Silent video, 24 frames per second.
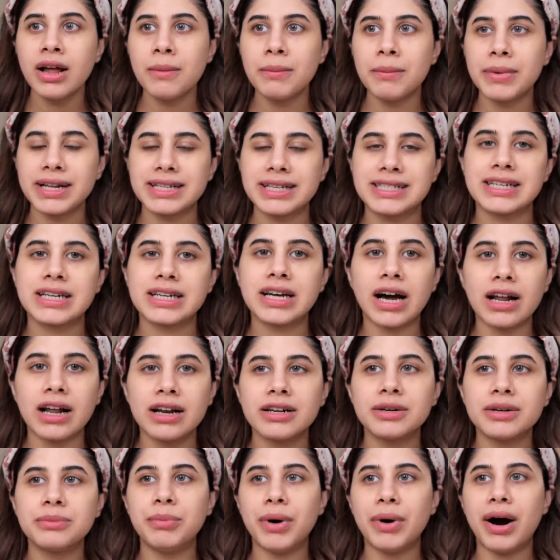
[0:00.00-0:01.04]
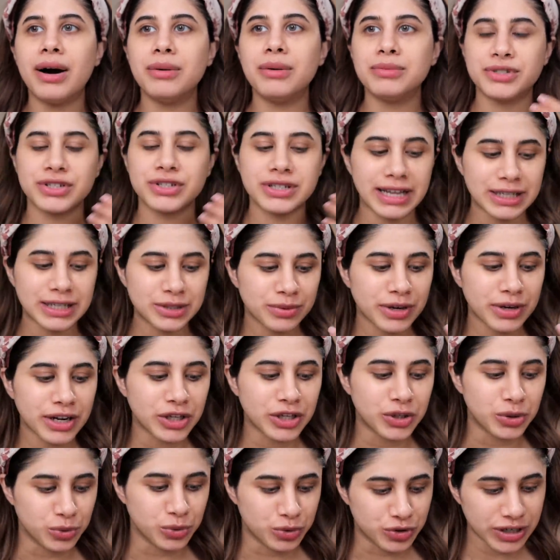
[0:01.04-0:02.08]
but it's a colored balm, so that's what I
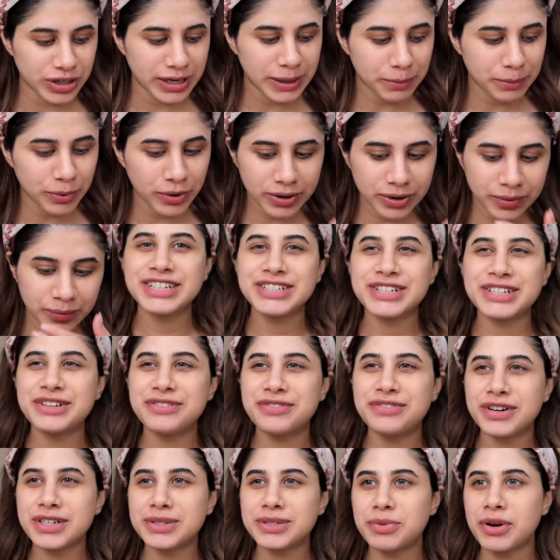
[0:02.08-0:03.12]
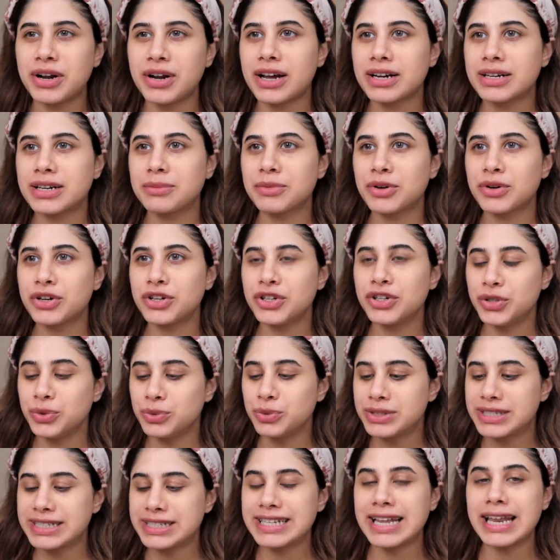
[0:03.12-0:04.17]
usually put. So the first product I'm gonna
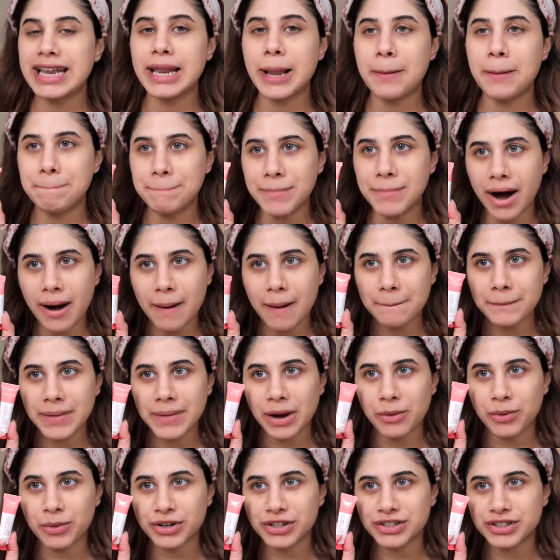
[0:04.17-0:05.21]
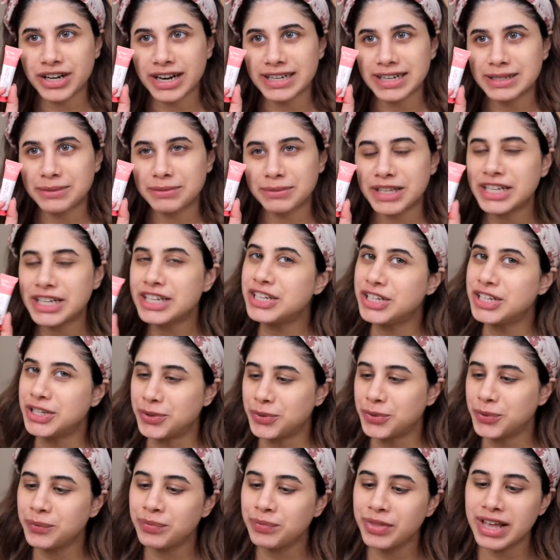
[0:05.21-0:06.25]
use is a lip balm. I wanna try something
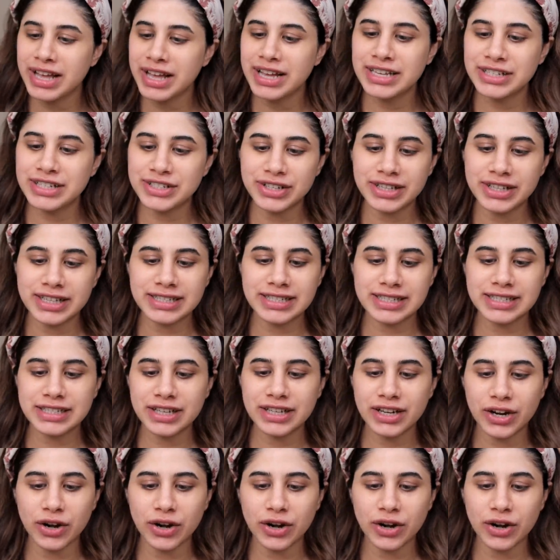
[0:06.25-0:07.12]
new. So this is the